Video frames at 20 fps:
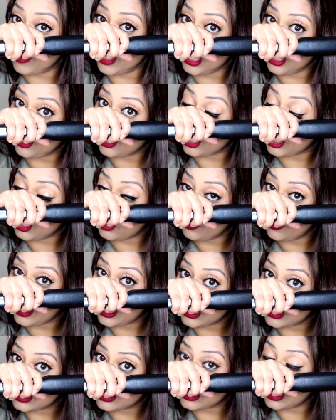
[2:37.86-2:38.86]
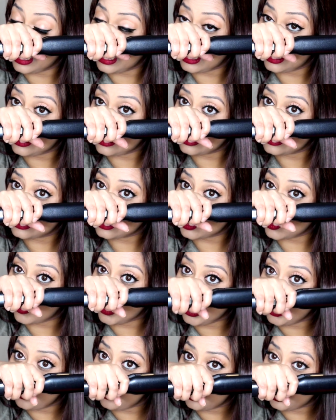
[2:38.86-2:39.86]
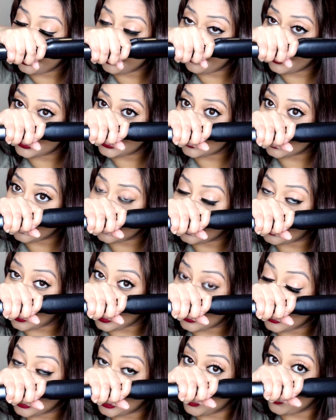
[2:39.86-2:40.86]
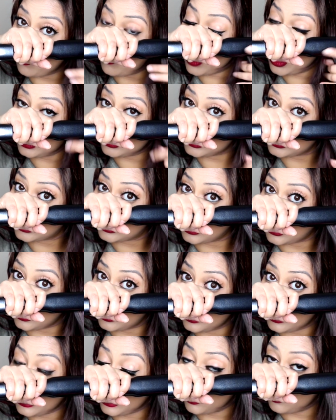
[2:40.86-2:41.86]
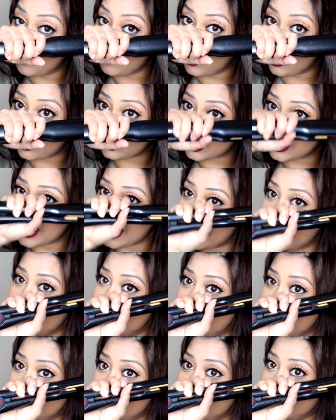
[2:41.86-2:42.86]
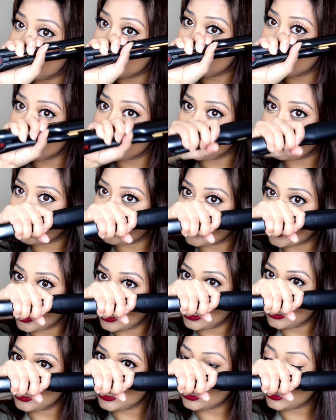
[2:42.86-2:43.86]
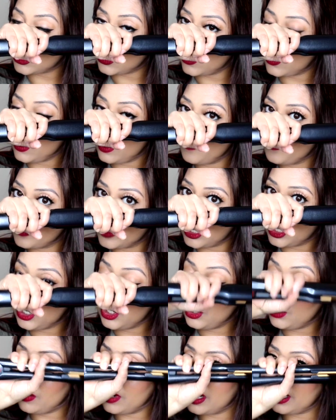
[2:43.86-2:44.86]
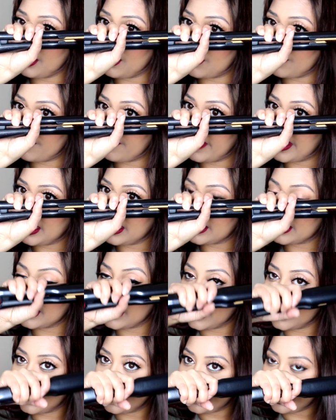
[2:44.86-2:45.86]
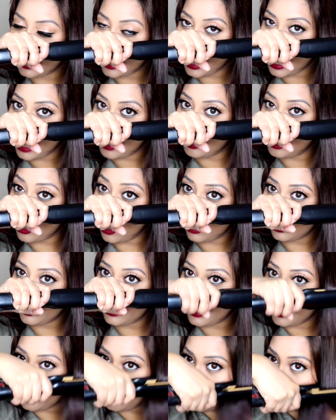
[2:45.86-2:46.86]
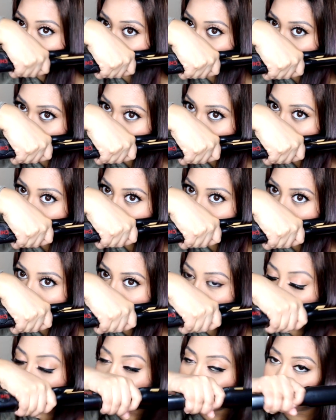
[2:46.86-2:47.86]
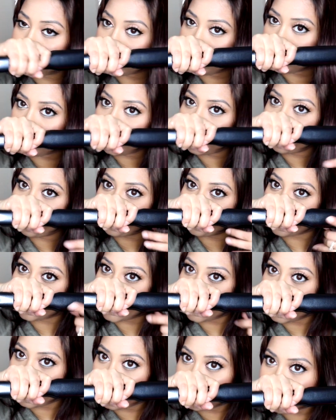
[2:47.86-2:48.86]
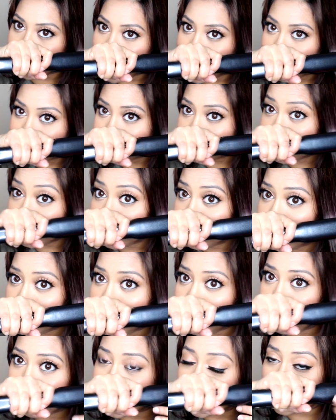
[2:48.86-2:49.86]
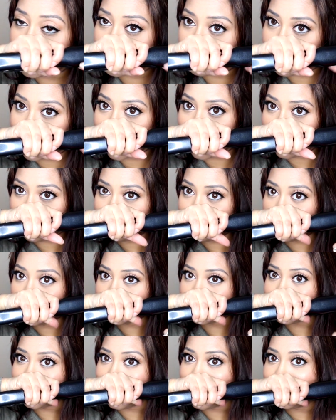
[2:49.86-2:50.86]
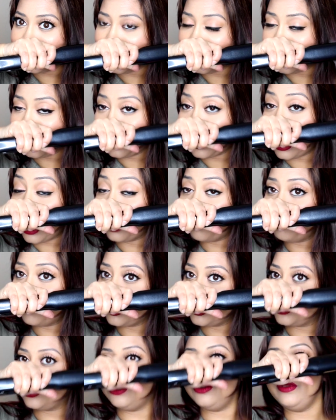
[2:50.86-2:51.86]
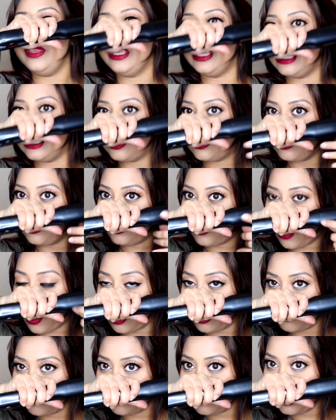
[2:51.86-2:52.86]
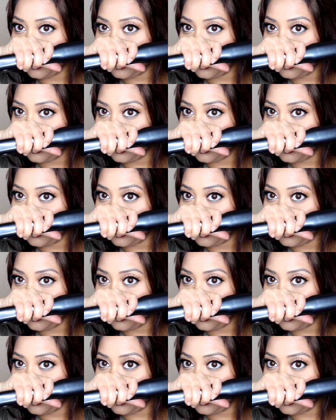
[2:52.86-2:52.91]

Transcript: when you twist it, so you twist it like you are starting your motorcycle like this, so toward your face, not like this. So that's the key, because when I first learned it I was doing it wrong.